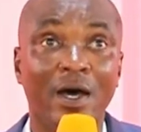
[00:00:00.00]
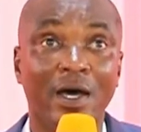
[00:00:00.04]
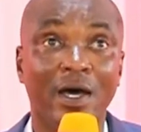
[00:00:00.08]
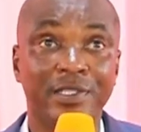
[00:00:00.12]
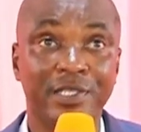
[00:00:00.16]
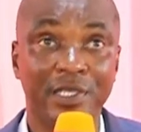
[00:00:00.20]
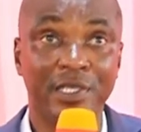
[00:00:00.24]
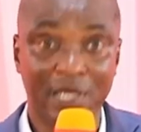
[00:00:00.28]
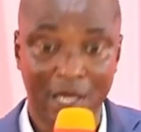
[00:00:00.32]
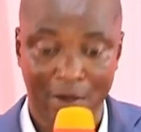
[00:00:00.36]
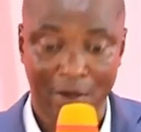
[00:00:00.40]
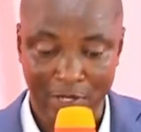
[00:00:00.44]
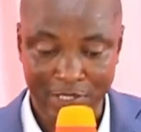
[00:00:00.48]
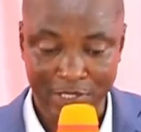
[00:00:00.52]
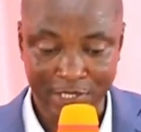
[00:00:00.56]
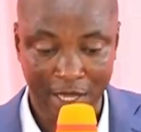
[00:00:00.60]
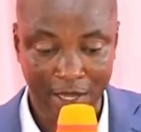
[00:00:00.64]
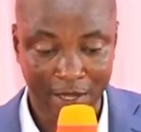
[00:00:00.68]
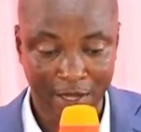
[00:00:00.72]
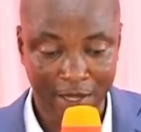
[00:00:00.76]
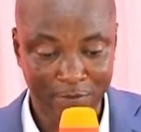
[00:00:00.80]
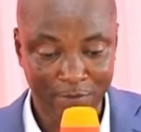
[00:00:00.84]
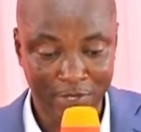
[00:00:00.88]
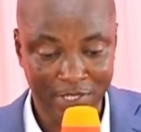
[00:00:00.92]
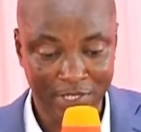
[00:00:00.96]
I think our
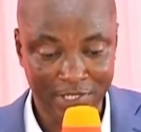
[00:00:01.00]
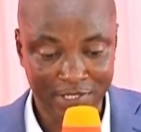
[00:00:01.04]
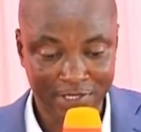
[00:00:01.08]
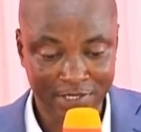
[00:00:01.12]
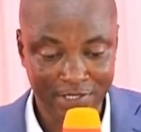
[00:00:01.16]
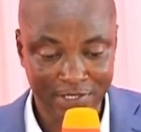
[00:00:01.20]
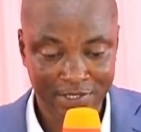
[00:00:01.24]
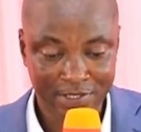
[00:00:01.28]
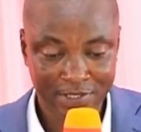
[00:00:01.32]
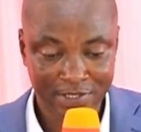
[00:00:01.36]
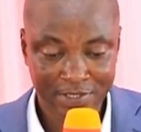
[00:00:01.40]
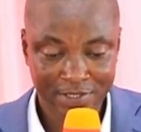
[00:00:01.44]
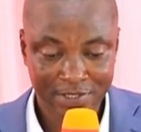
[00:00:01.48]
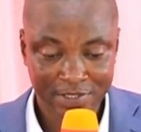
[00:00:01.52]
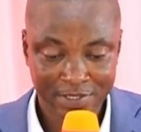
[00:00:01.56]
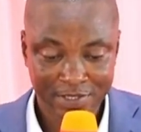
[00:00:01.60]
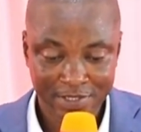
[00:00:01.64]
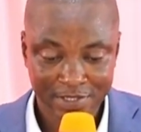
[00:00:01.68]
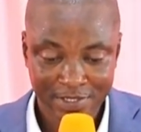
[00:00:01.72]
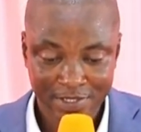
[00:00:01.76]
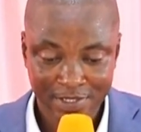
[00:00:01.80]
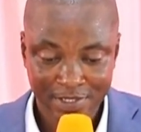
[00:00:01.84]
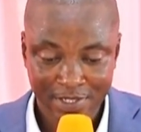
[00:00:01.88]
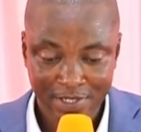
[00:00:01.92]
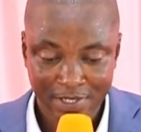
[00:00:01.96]
time is
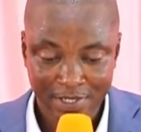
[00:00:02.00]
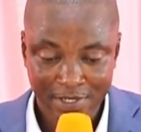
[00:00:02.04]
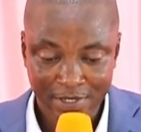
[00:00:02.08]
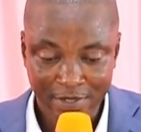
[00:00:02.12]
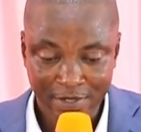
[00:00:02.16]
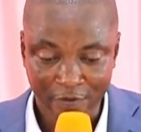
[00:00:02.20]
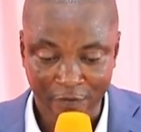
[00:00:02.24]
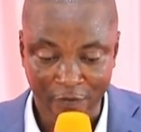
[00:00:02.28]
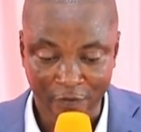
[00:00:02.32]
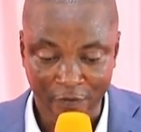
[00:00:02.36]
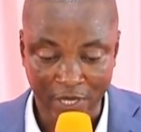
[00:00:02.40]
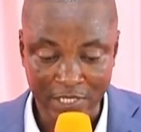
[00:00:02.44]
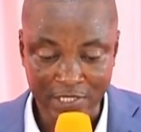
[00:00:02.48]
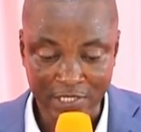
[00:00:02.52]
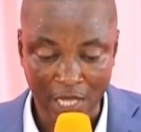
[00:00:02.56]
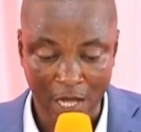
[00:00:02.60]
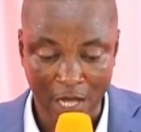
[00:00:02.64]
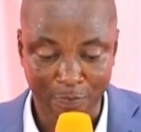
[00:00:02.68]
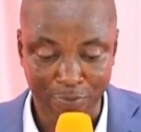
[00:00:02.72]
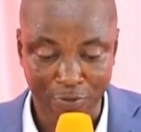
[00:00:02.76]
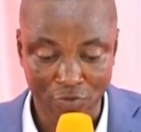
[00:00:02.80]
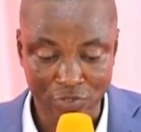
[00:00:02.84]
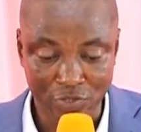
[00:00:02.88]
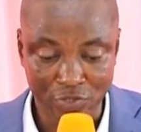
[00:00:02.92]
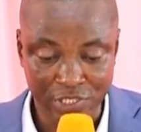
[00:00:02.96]
fast
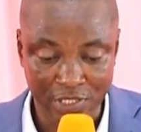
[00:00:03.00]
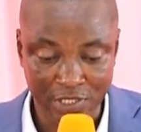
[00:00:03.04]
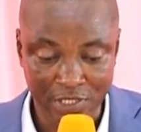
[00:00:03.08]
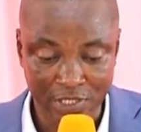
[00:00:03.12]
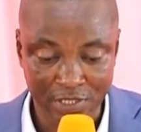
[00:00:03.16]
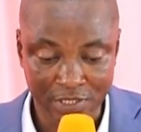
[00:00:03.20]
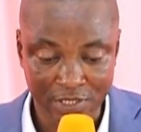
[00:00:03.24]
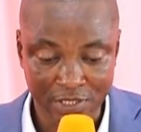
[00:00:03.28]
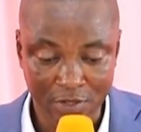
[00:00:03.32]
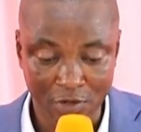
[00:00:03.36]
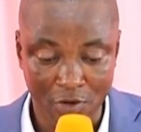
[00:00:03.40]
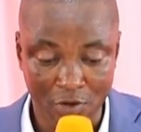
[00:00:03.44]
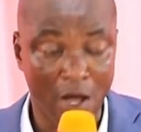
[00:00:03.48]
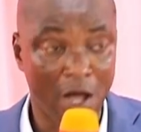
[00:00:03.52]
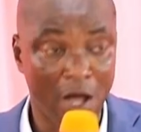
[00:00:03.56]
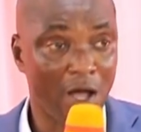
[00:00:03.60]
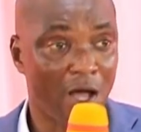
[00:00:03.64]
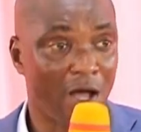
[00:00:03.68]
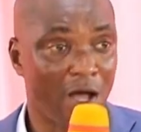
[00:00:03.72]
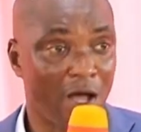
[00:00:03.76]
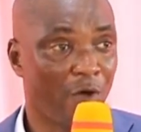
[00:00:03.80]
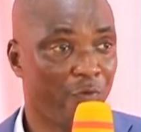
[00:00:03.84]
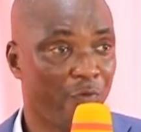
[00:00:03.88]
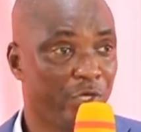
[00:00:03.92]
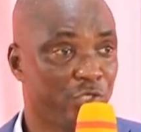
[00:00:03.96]
approaching. Oh,
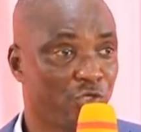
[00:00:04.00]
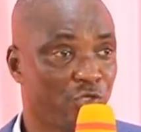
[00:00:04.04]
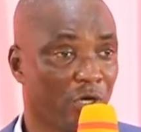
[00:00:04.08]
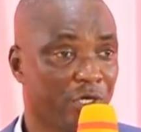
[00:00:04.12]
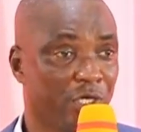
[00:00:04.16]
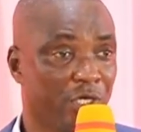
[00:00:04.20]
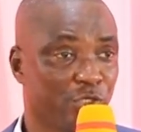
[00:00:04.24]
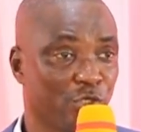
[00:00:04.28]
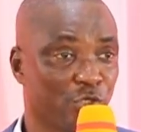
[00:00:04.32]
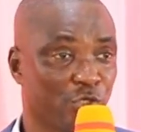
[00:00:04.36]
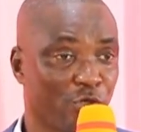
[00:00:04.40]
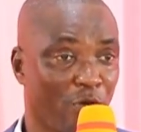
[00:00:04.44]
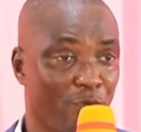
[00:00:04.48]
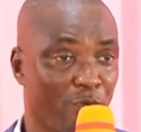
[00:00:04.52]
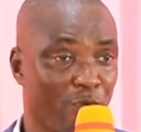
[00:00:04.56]
are, are we talking to